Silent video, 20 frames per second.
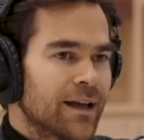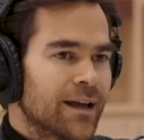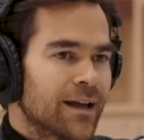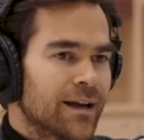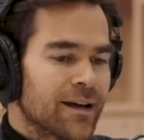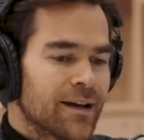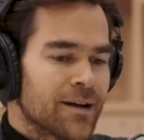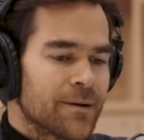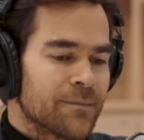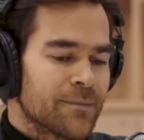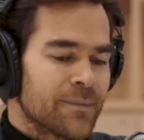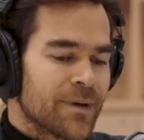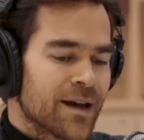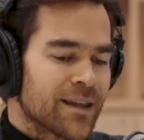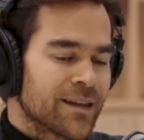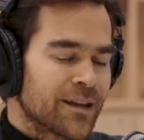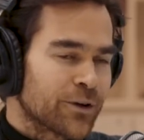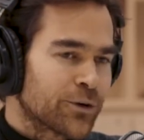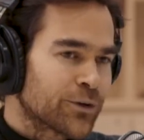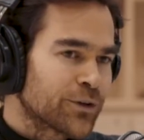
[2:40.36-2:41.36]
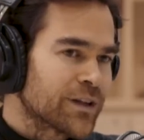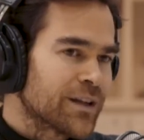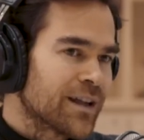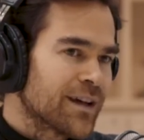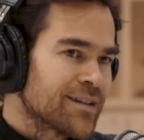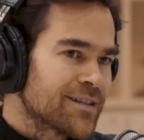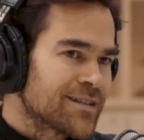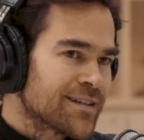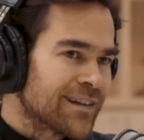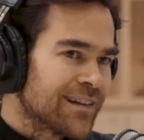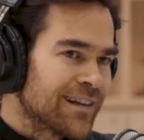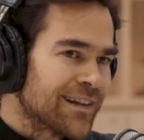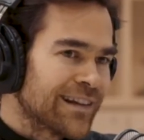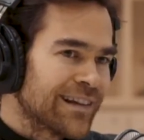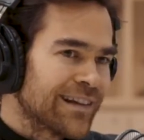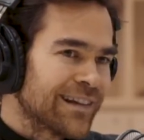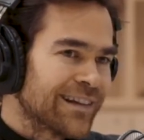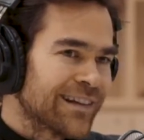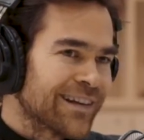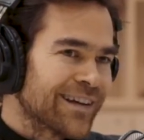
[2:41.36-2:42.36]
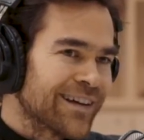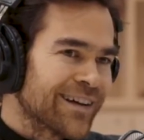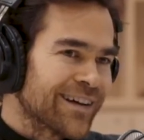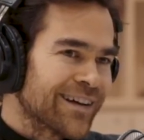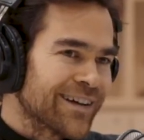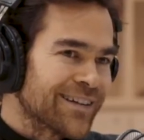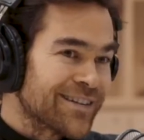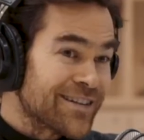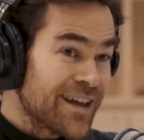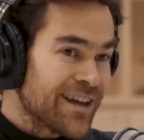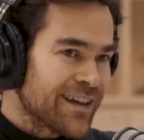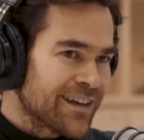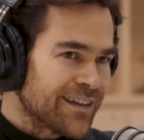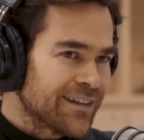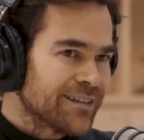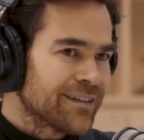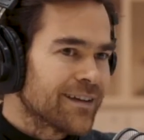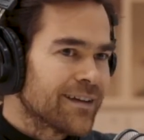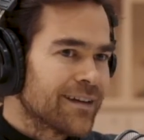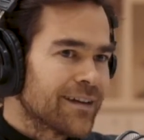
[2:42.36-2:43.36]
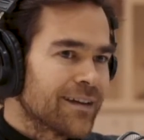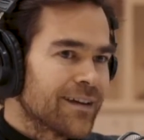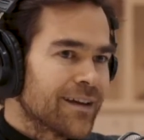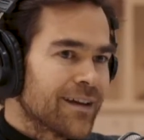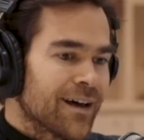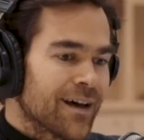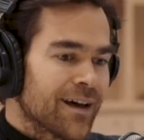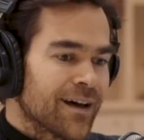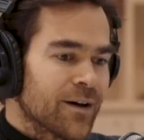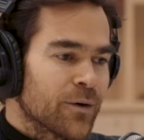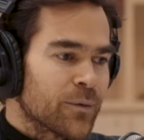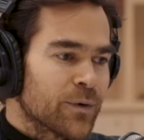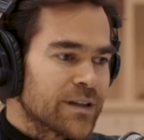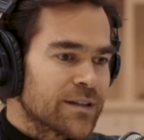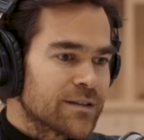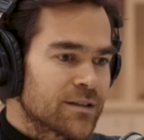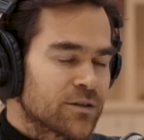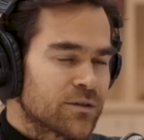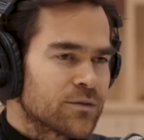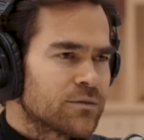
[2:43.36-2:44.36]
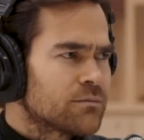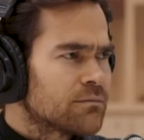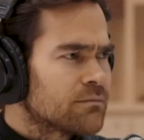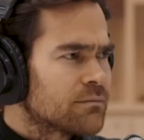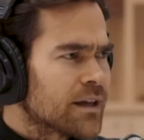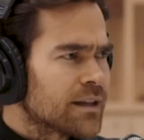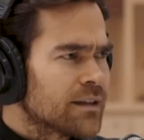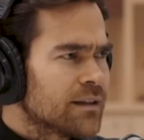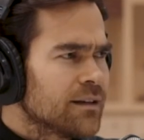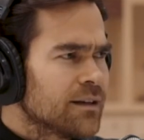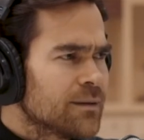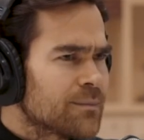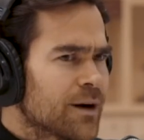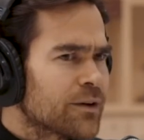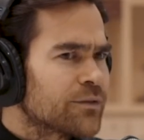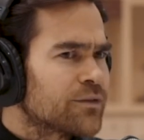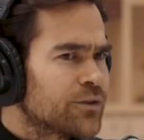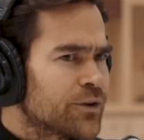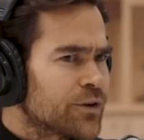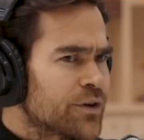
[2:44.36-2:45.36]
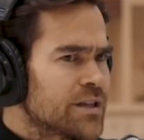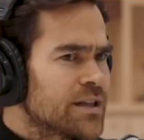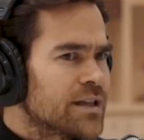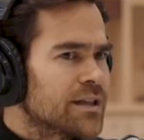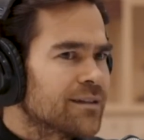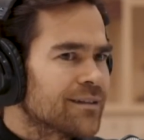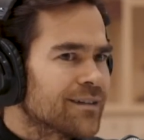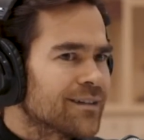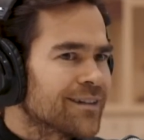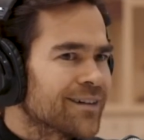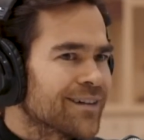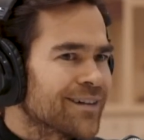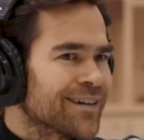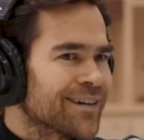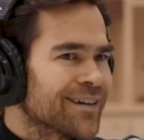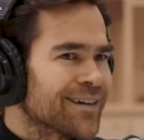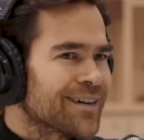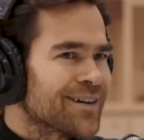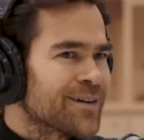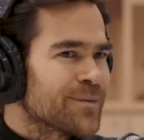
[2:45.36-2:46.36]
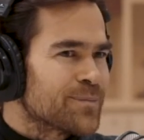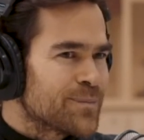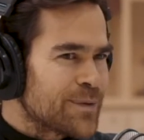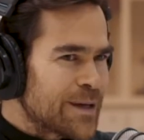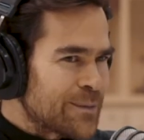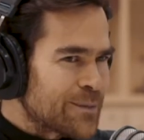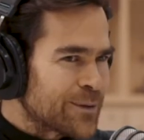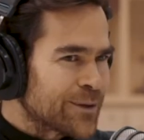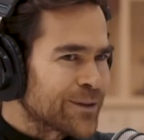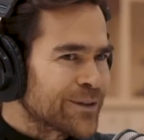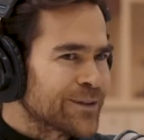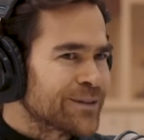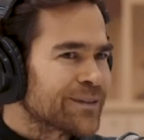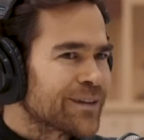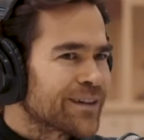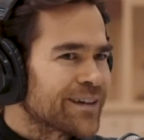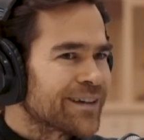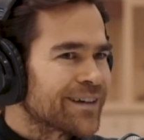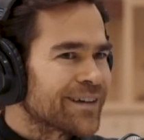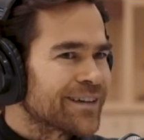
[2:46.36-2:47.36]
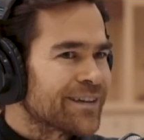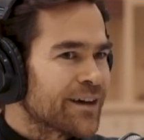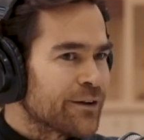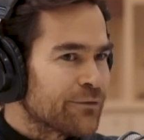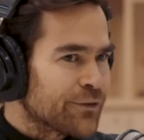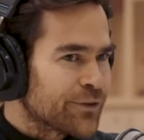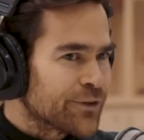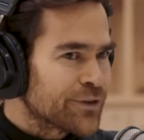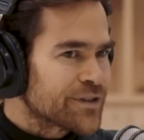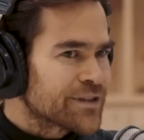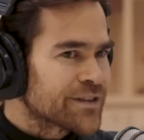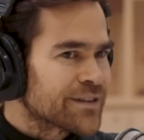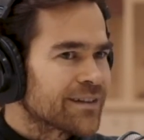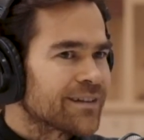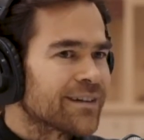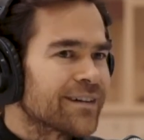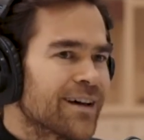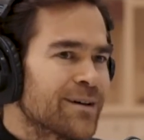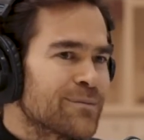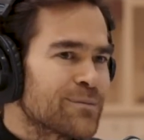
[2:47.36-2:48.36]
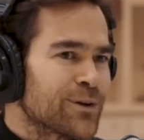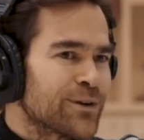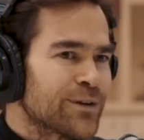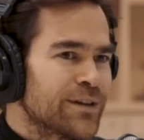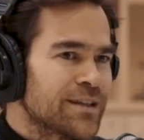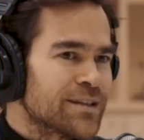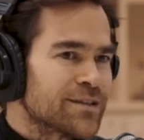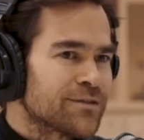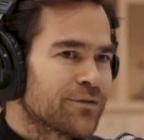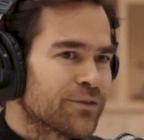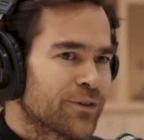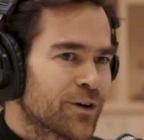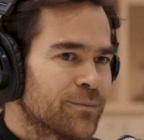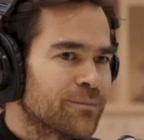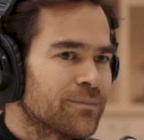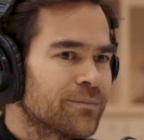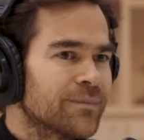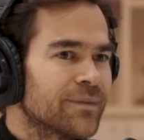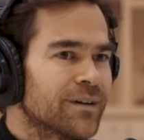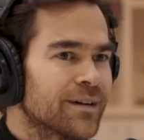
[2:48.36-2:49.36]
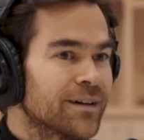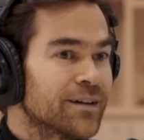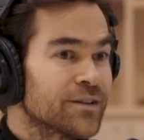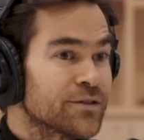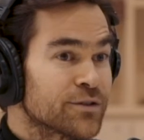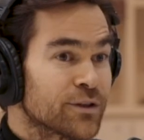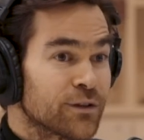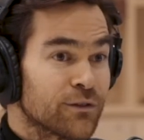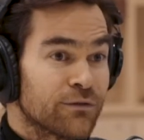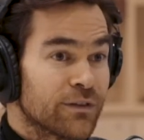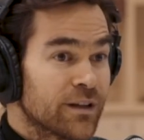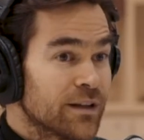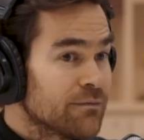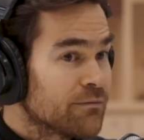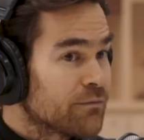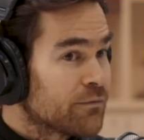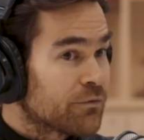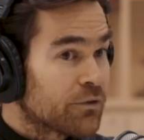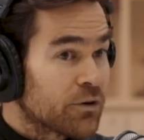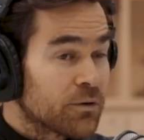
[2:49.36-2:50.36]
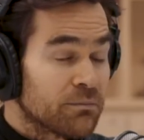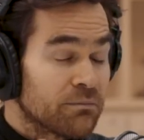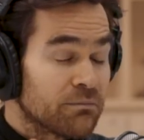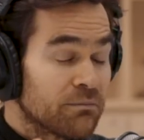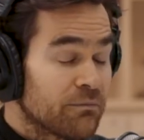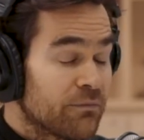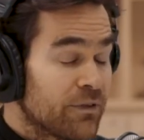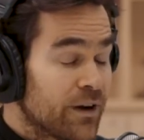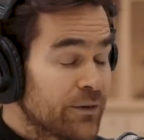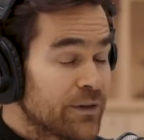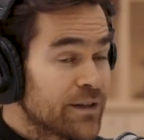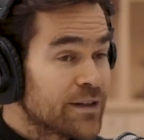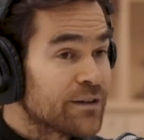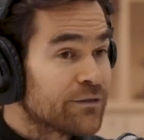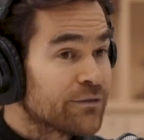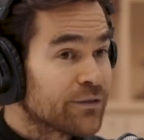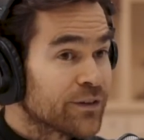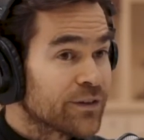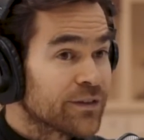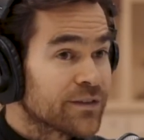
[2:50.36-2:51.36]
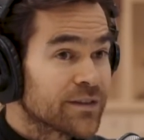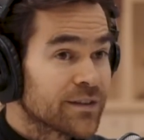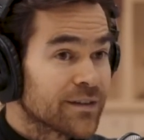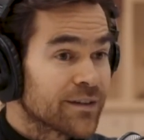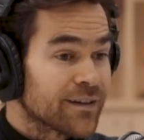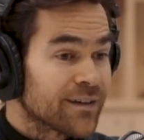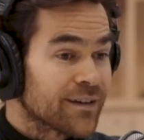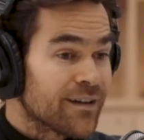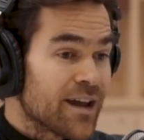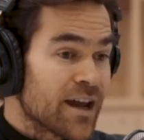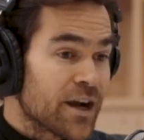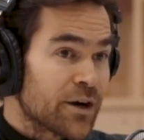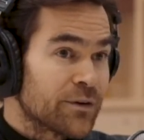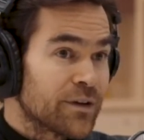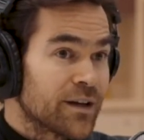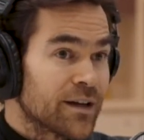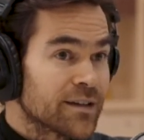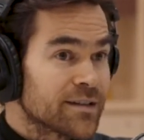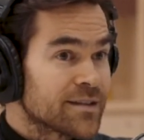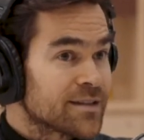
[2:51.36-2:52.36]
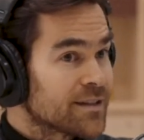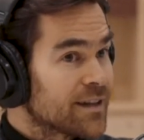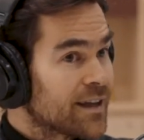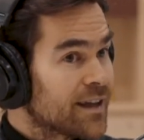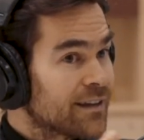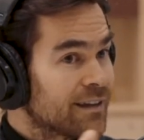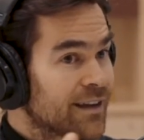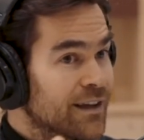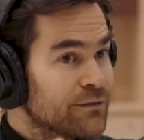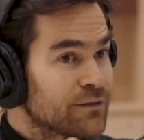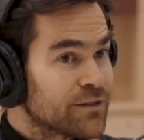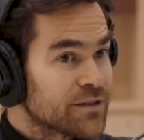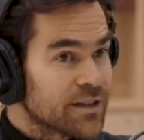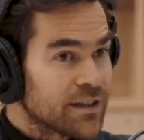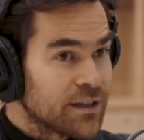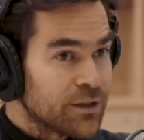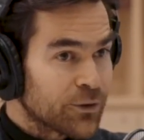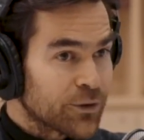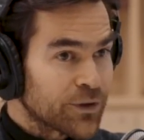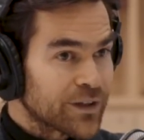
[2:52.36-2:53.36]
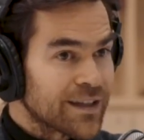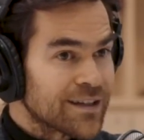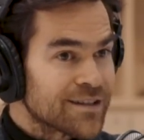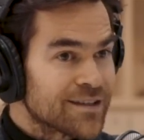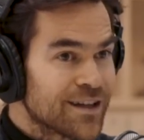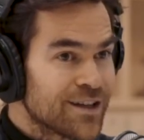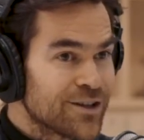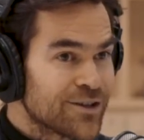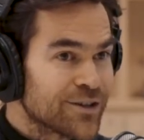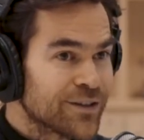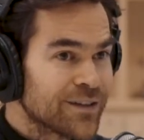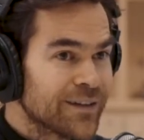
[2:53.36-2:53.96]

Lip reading: And I organized a little day with, I think, about 30 people, diverse employees from Solvay, from very different areas and levels in the organization.